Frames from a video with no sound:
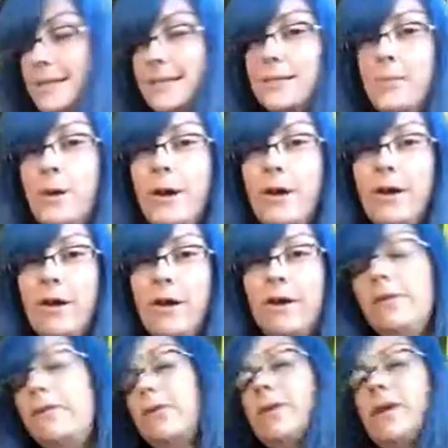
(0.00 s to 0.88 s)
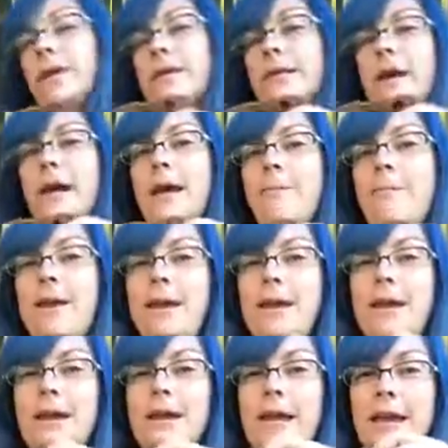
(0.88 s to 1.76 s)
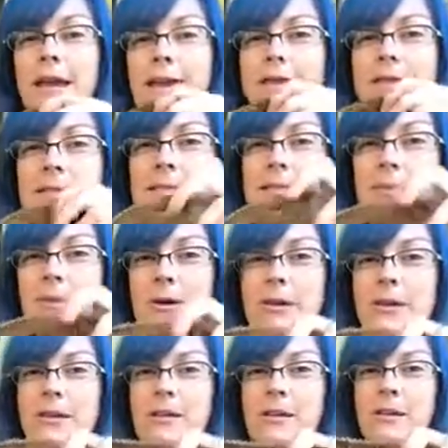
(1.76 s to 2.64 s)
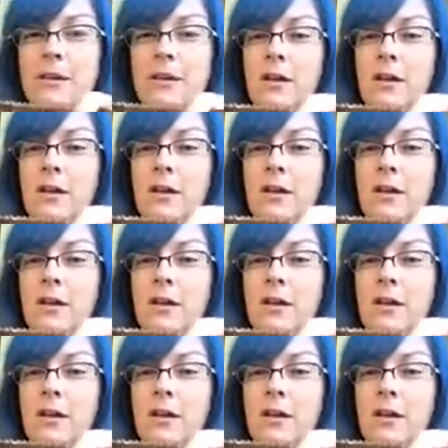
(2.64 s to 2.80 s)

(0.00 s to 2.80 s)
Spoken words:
sweater that I made out of hand spun.